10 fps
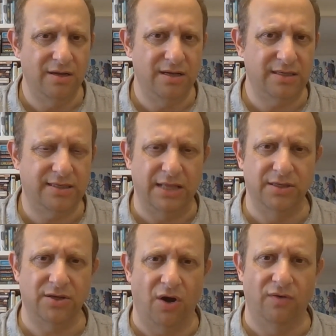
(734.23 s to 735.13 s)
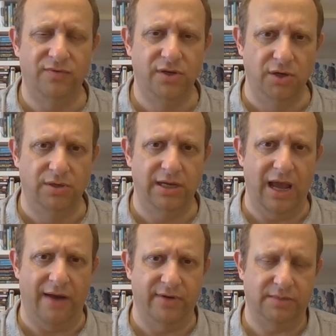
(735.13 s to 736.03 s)
sense of duty
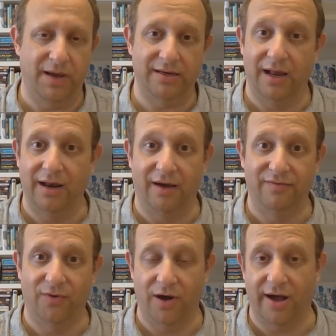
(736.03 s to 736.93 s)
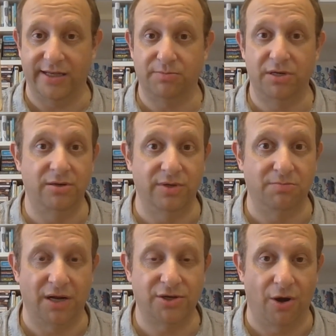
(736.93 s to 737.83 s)
and respect, her love for her husband, who is
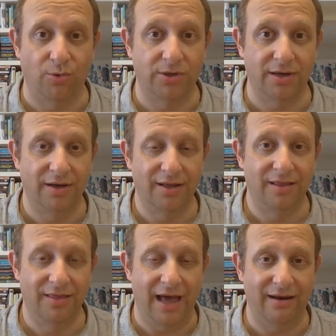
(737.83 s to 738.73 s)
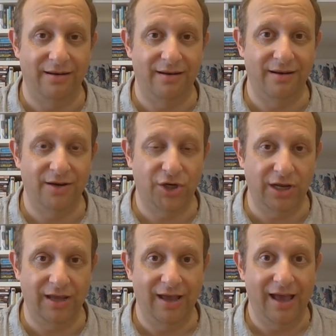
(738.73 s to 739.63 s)
much older than
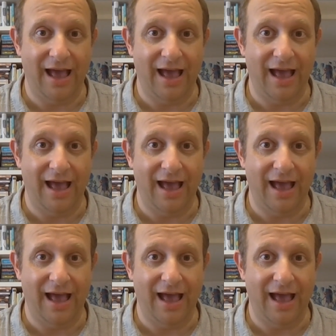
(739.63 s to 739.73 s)
she,